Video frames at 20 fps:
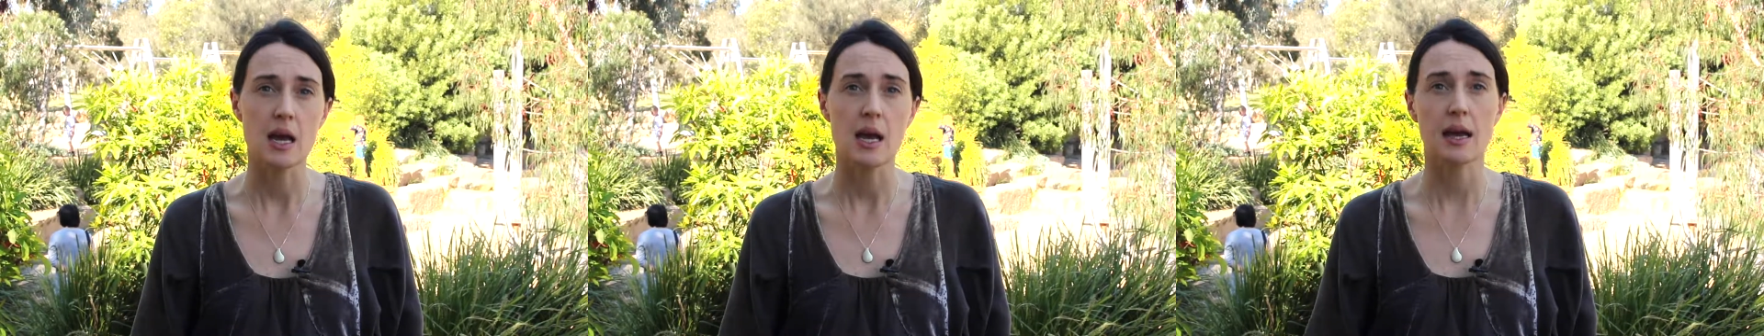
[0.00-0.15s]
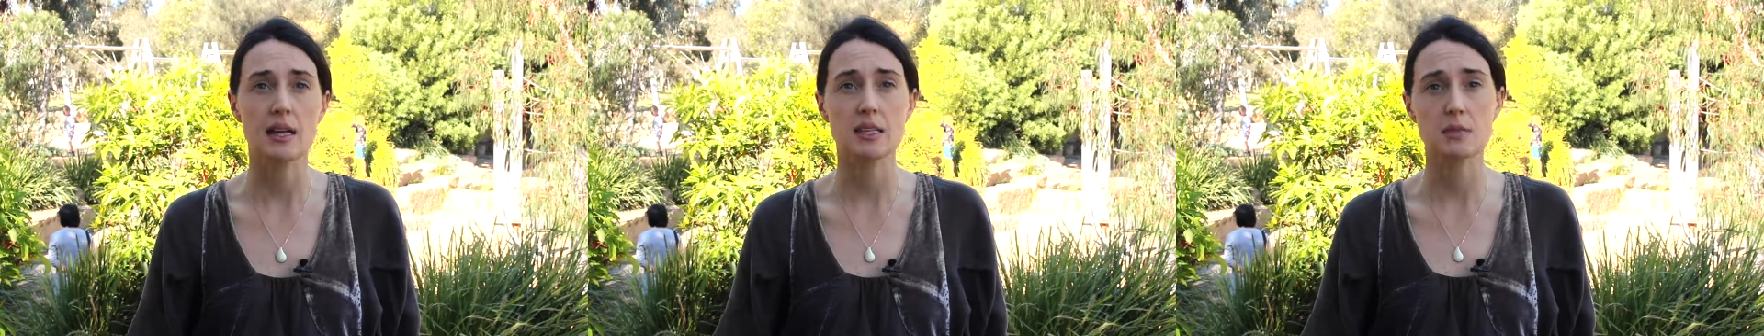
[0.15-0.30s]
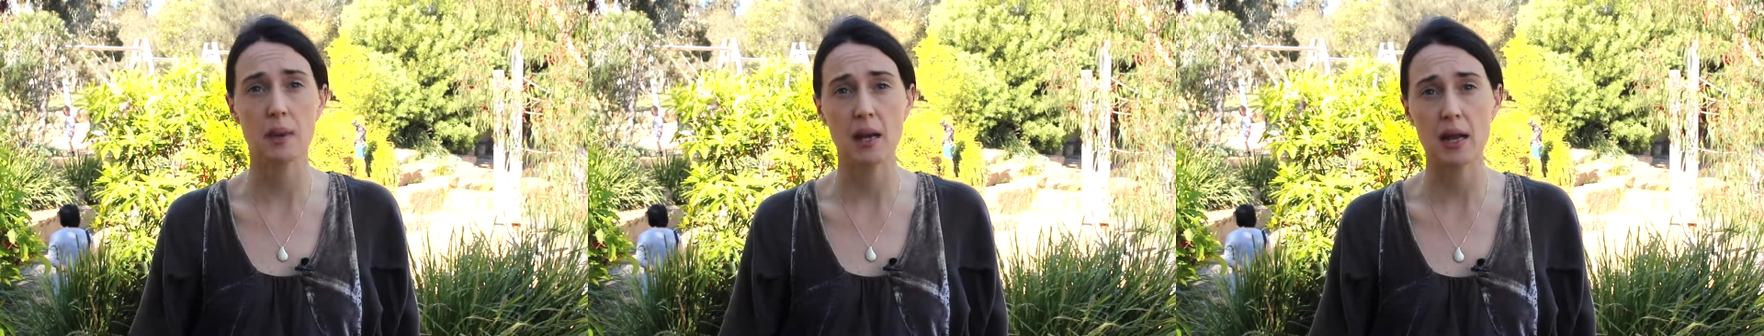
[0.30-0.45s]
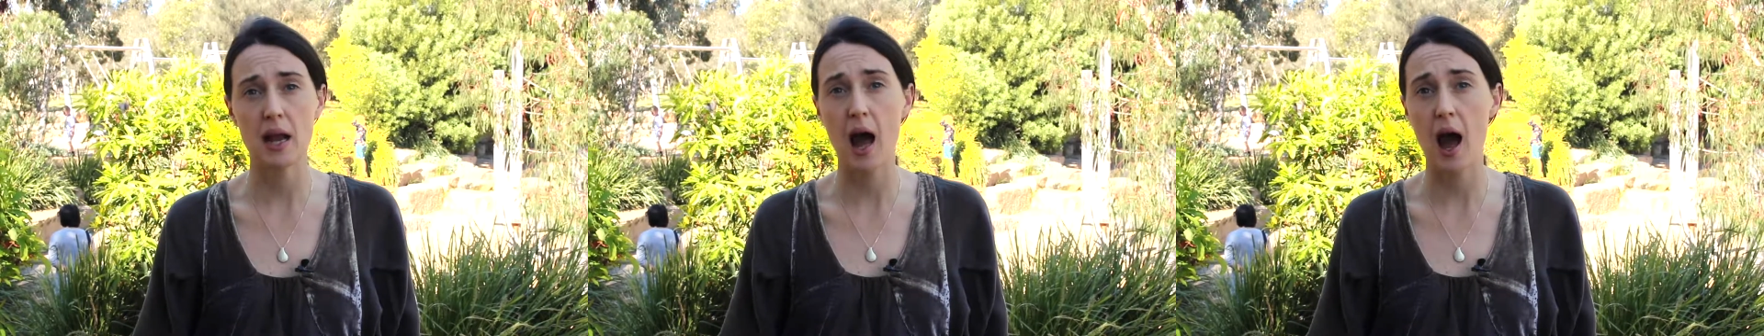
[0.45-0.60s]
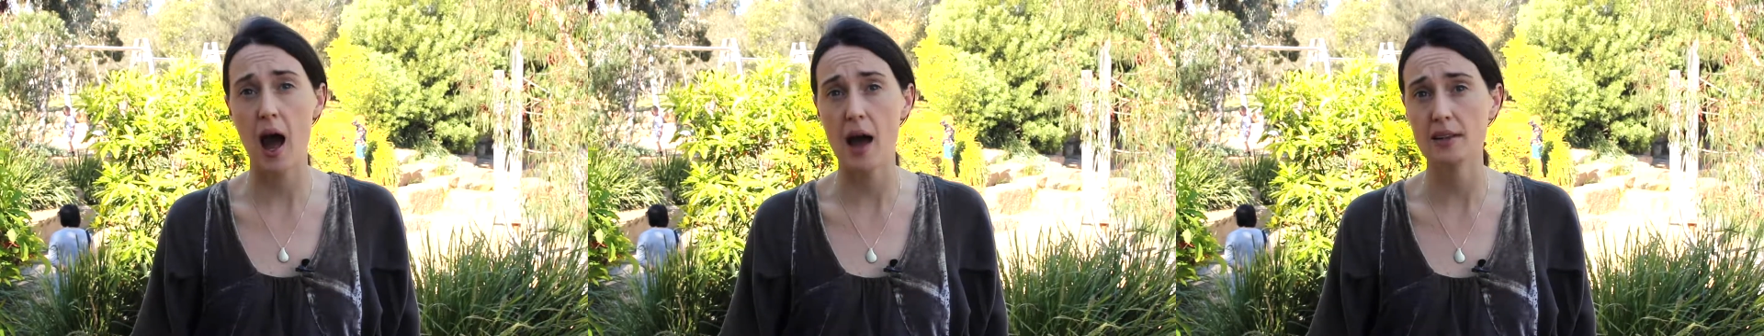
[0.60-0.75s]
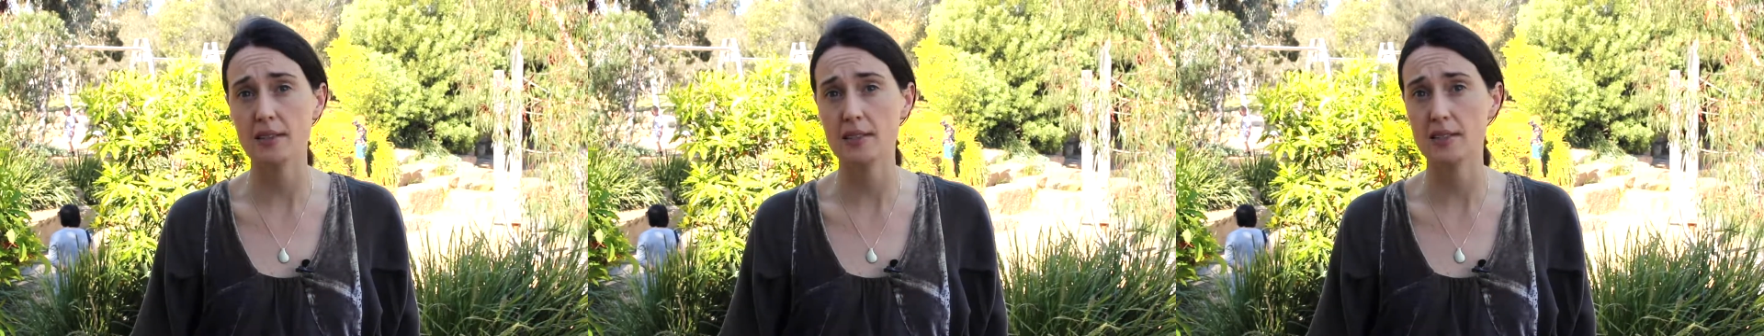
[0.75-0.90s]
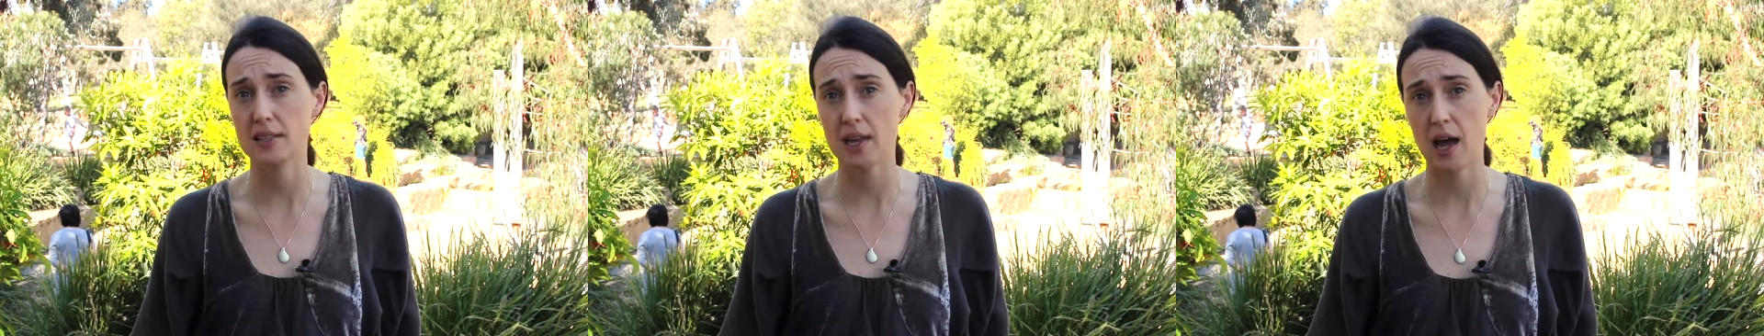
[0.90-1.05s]
it's been
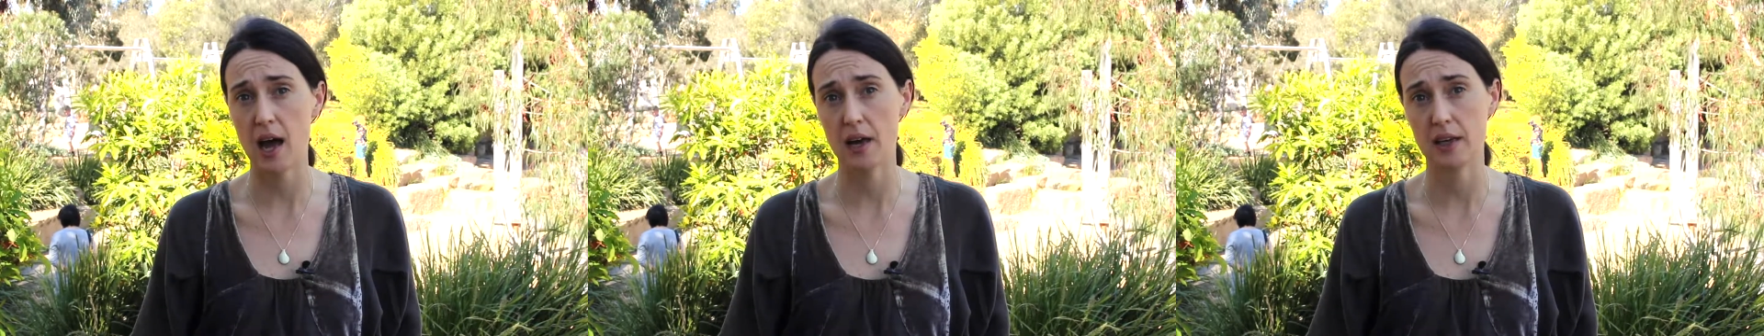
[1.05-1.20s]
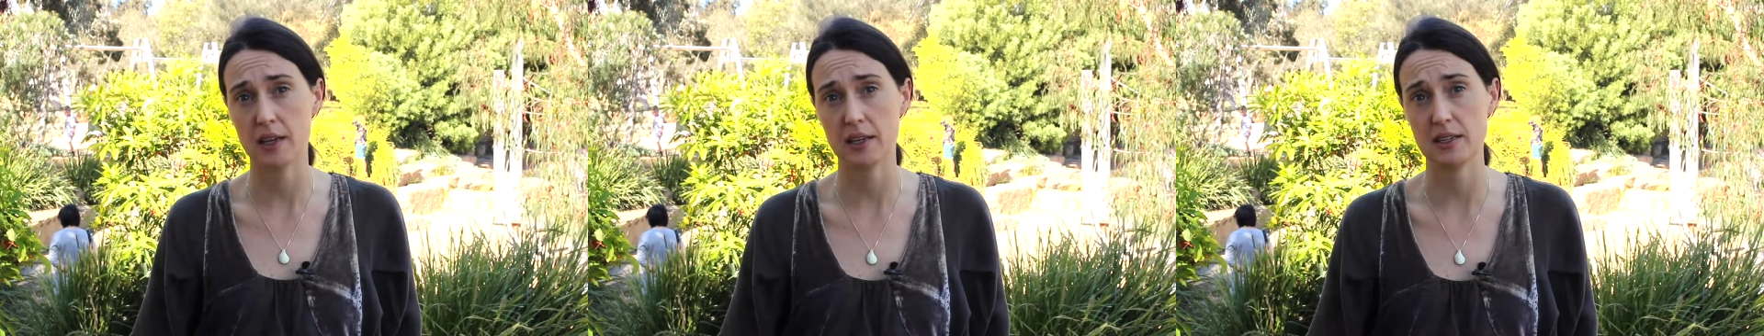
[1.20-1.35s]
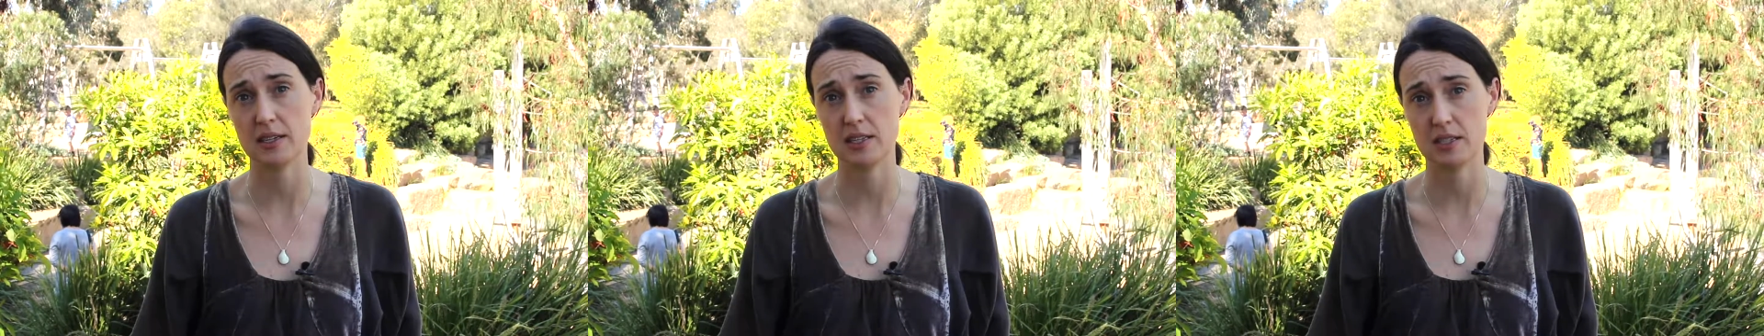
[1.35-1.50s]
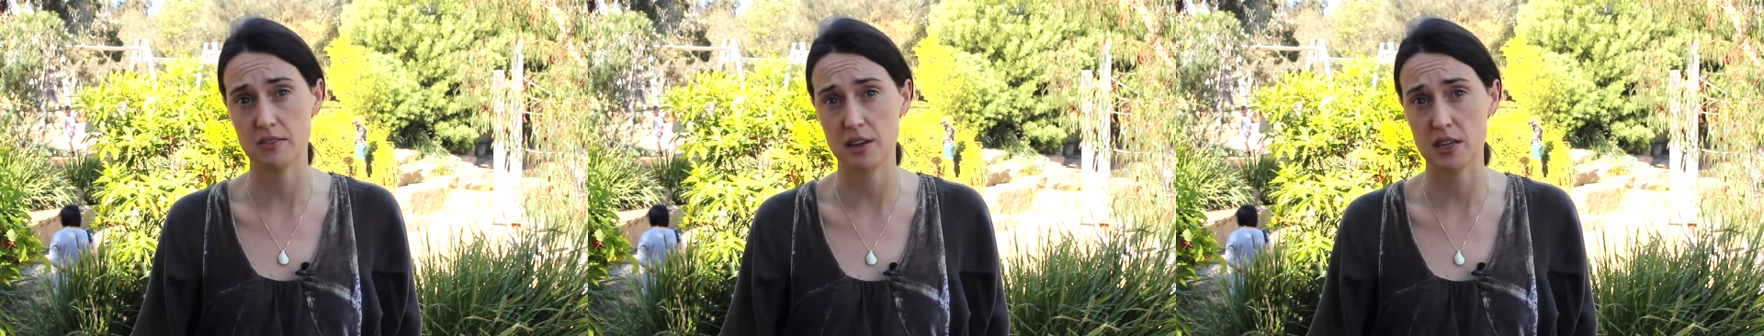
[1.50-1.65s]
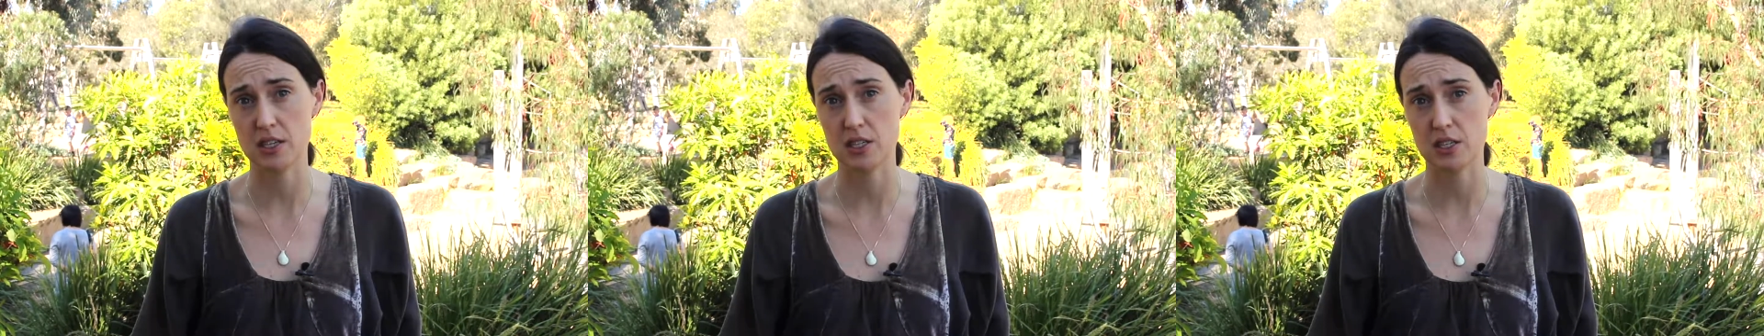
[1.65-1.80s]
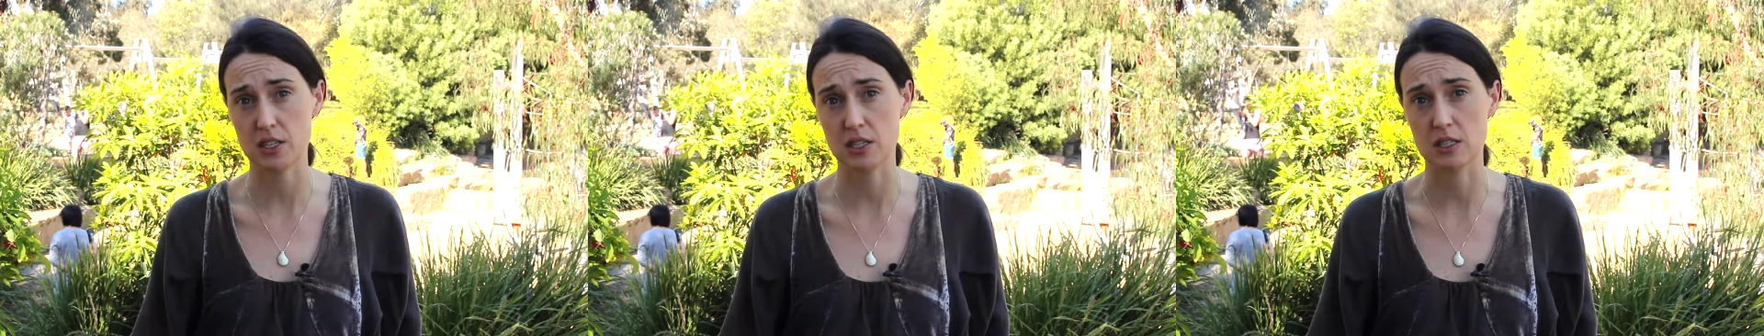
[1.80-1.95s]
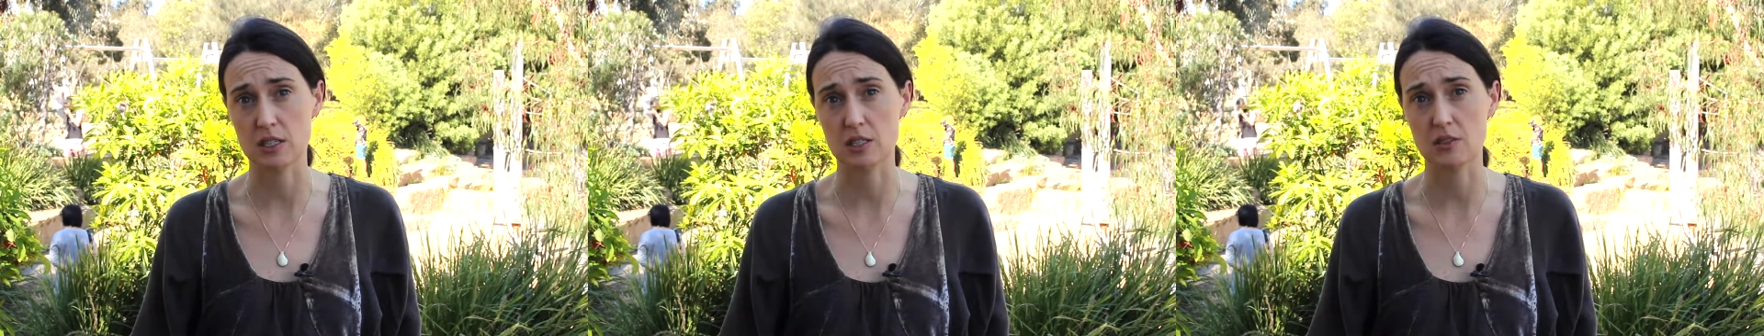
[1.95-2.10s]
hard to target
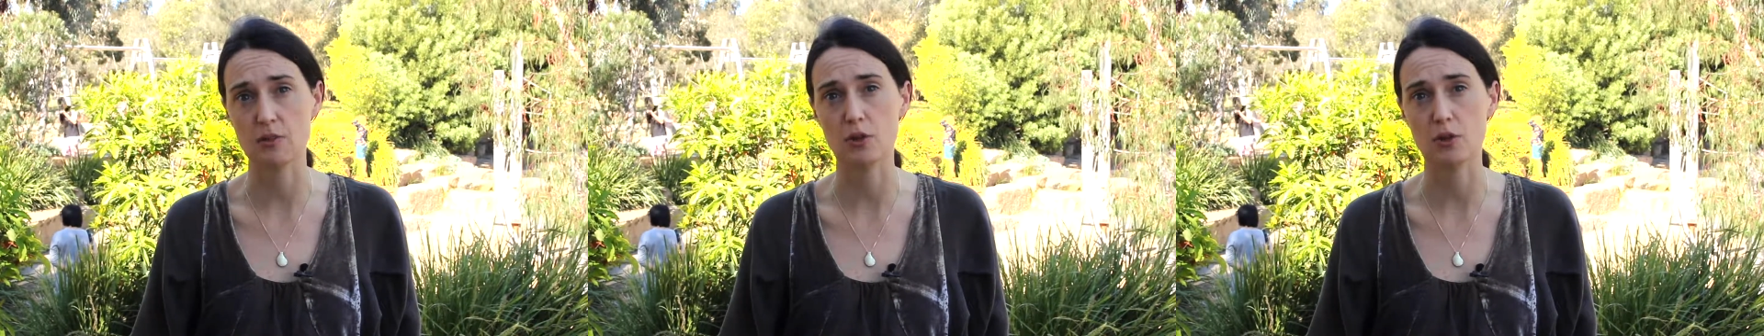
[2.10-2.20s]
interventions